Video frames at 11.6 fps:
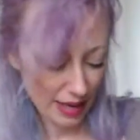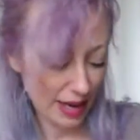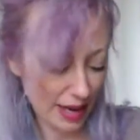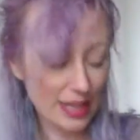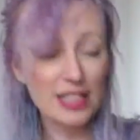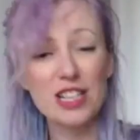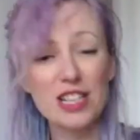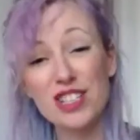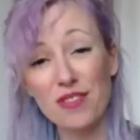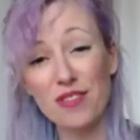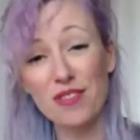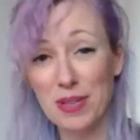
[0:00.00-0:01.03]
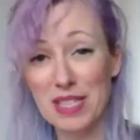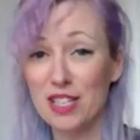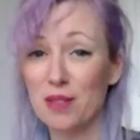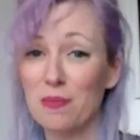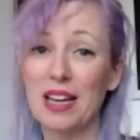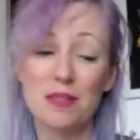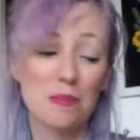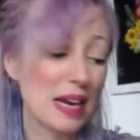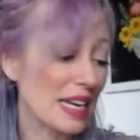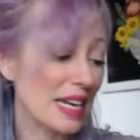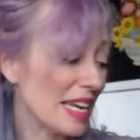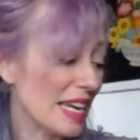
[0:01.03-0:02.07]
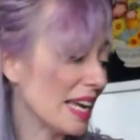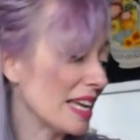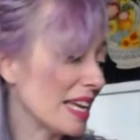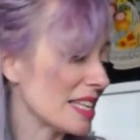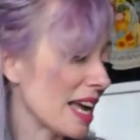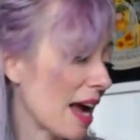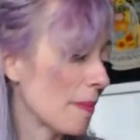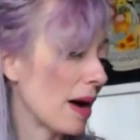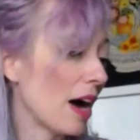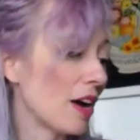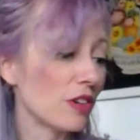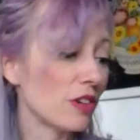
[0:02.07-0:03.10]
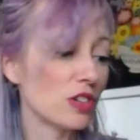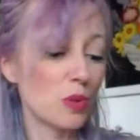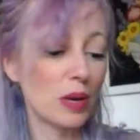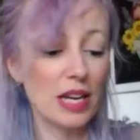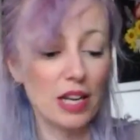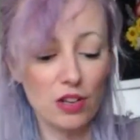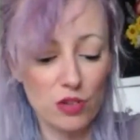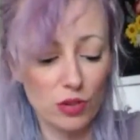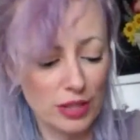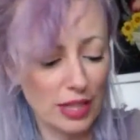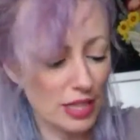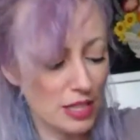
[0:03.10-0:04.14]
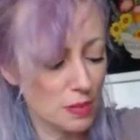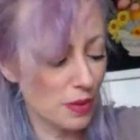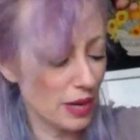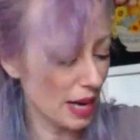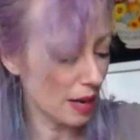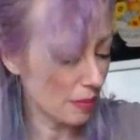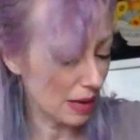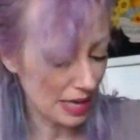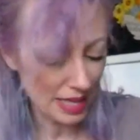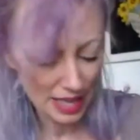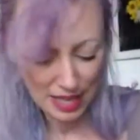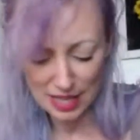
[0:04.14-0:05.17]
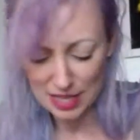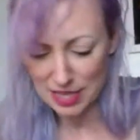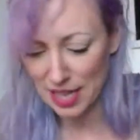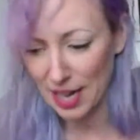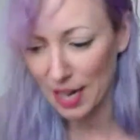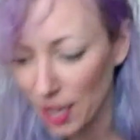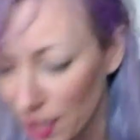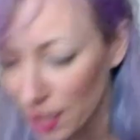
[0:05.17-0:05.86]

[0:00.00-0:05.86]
I need to shift position because my knee is like, I'm 120 years old at this point, and my knee is like,